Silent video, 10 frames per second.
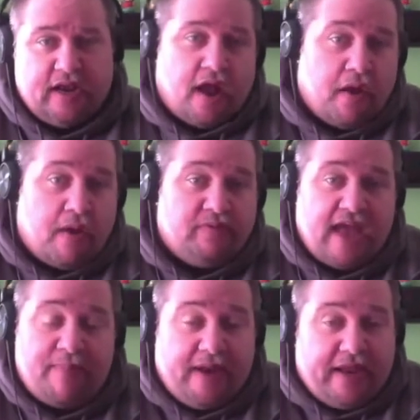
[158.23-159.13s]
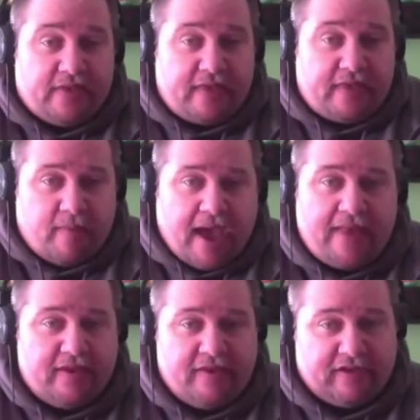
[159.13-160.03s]
I was happy to hear that come out
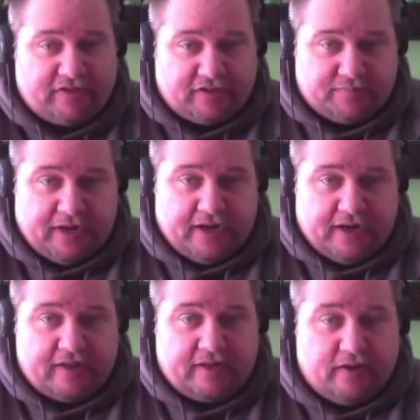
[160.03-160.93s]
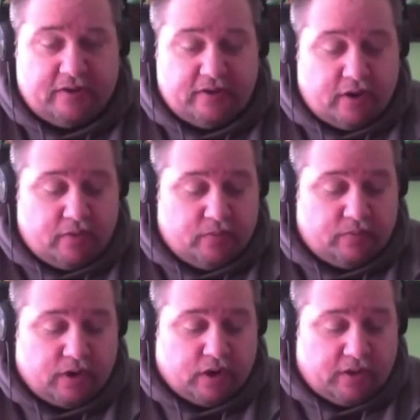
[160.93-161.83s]
of the investors meeting that they, you know,
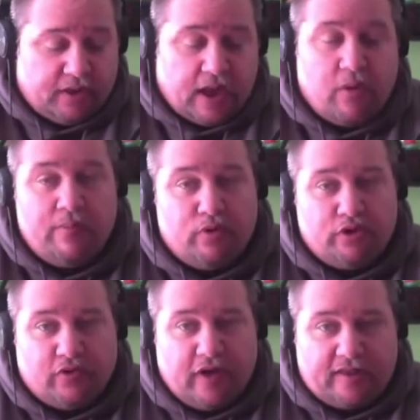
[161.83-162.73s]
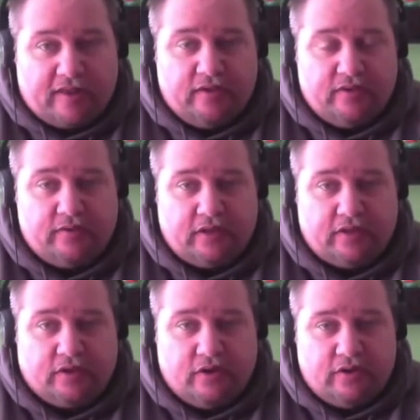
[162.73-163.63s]
they got one more Direct
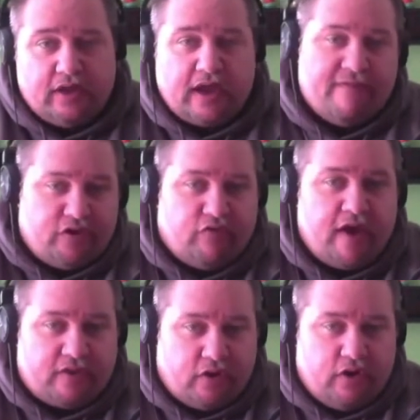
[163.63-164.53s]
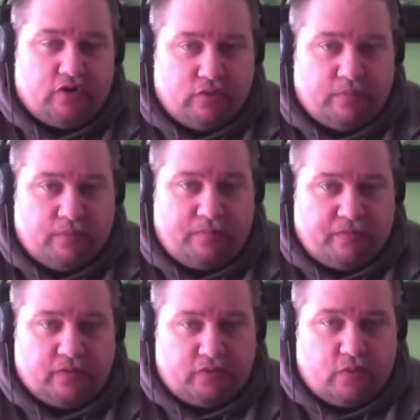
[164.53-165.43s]
that they have a Direct they're going to do
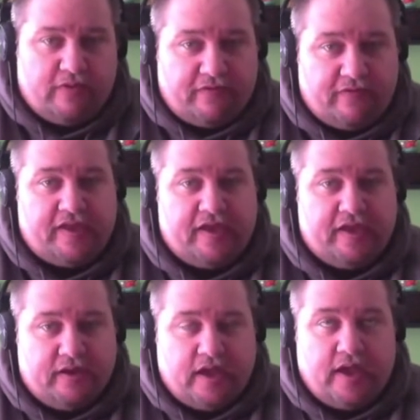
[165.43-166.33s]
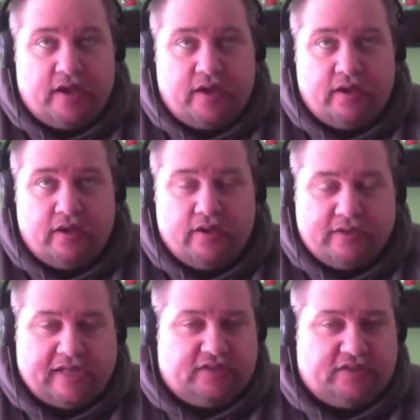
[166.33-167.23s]
for 2015, and
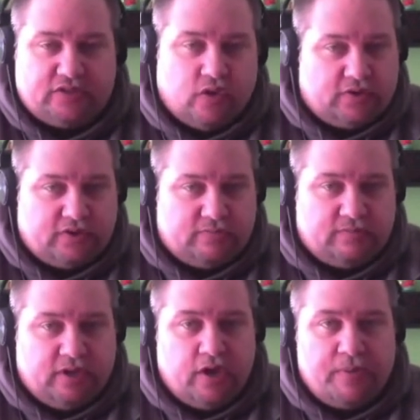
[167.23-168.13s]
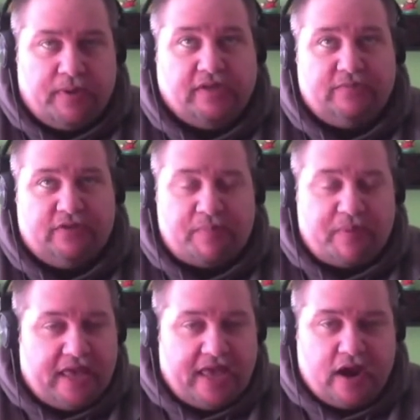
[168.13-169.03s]
that's just awesome, you know, because it was up
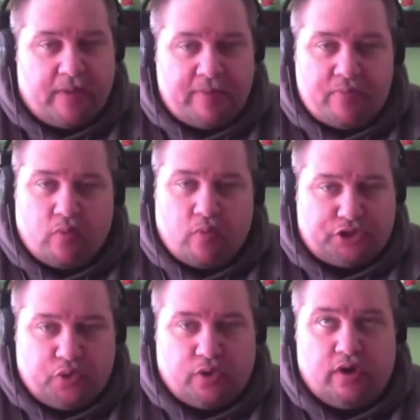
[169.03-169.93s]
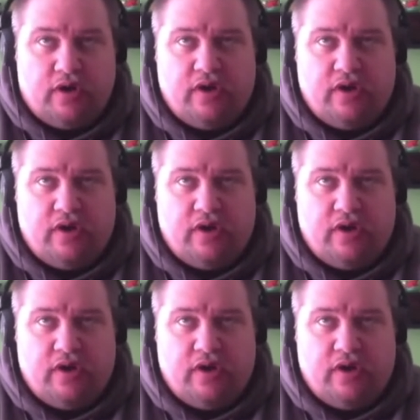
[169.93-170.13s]
in the air and people weren't sure